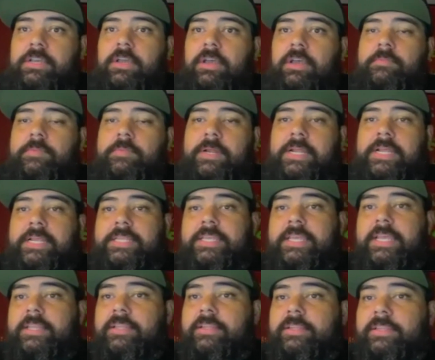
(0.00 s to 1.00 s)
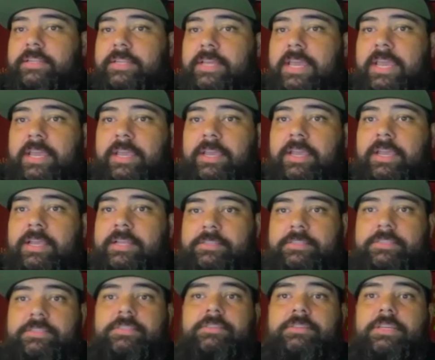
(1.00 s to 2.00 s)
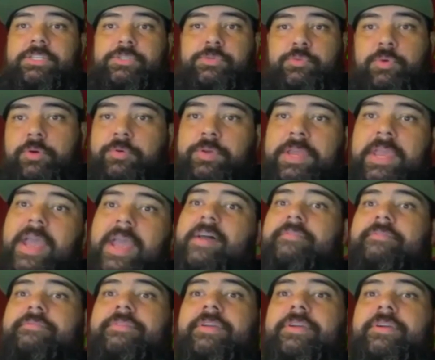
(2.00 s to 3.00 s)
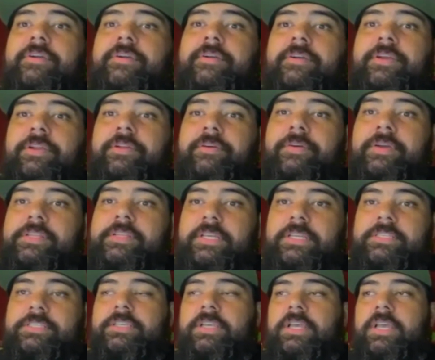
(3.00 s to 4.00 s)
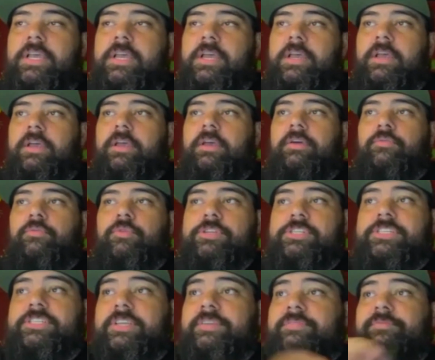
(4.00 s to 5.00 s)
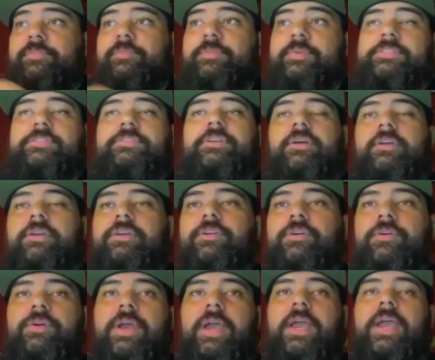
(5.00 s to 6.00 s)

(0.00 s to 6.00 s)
but at the end of the day, it's what we have here. It's we're just influenced, and